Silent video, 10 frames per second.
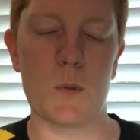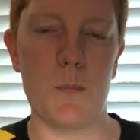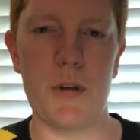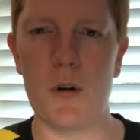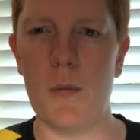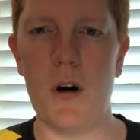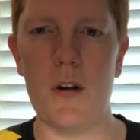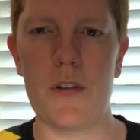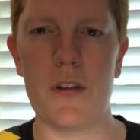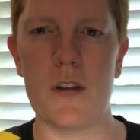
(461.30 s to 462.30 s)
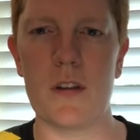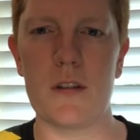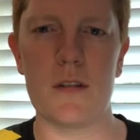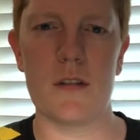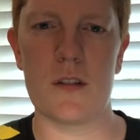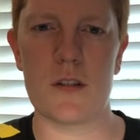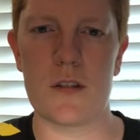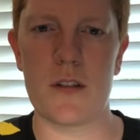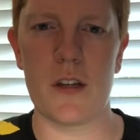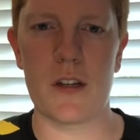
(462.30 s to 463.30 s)
Pickleball, I think.
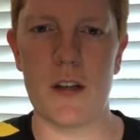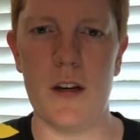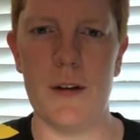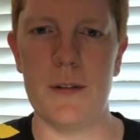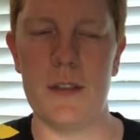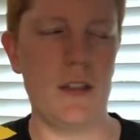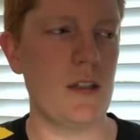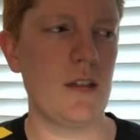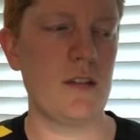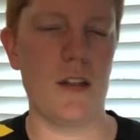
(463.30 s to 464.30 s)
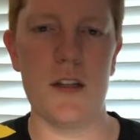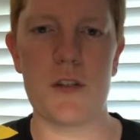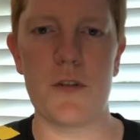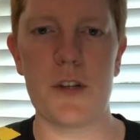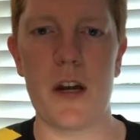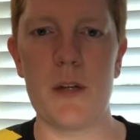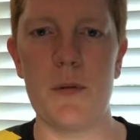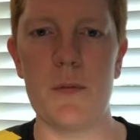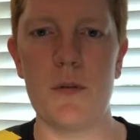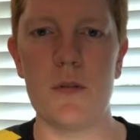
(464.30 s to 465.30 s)
It's like tennis for tiny
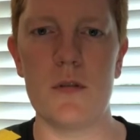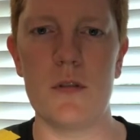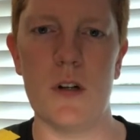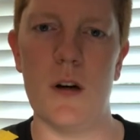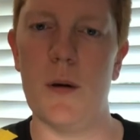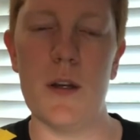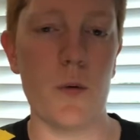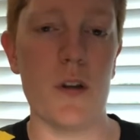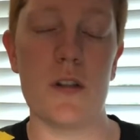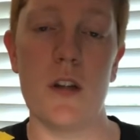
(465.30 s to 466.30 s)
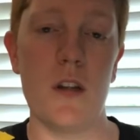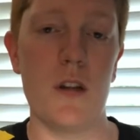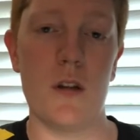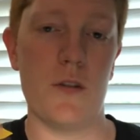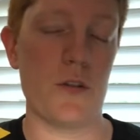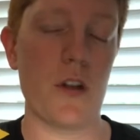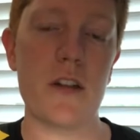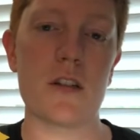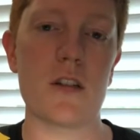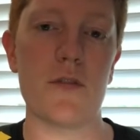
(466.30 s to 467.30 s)
people. Anyways, there's
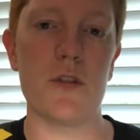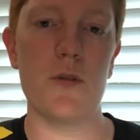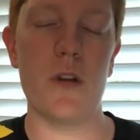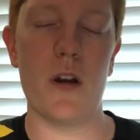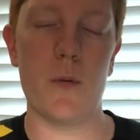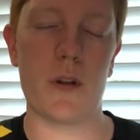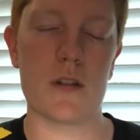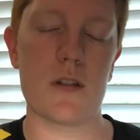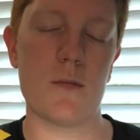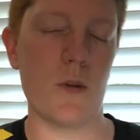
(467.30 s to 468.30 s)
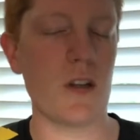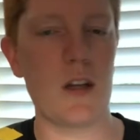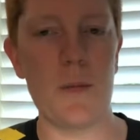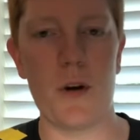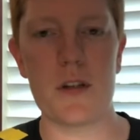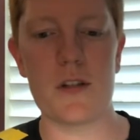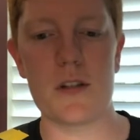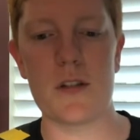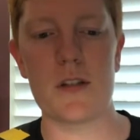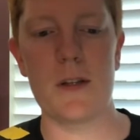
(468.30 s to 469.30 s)
lots of stuff to do there. We can keep our
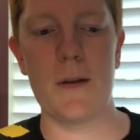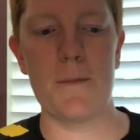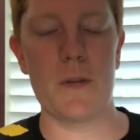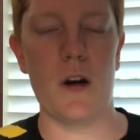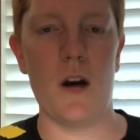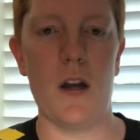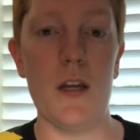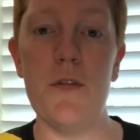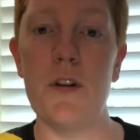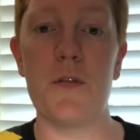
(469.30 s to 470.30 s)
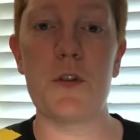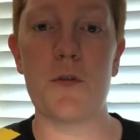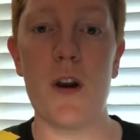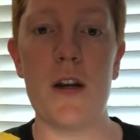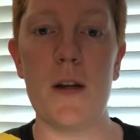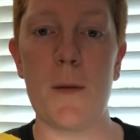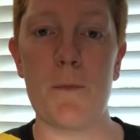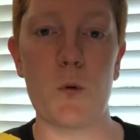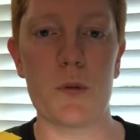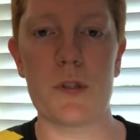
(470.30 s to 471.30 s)
distance. Even if it's raining,
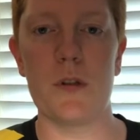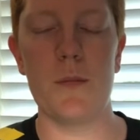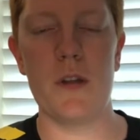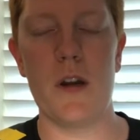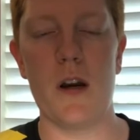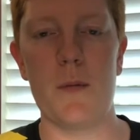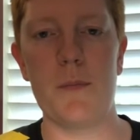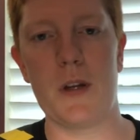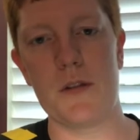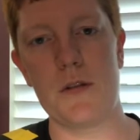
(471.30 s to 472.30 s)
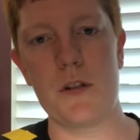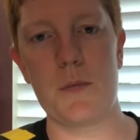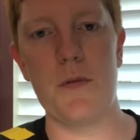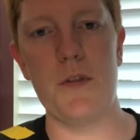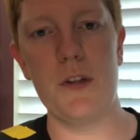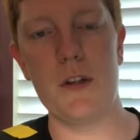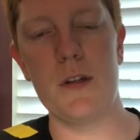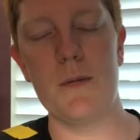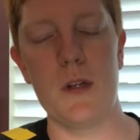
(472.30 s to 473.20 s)
we'll still be there because there's a pavilion.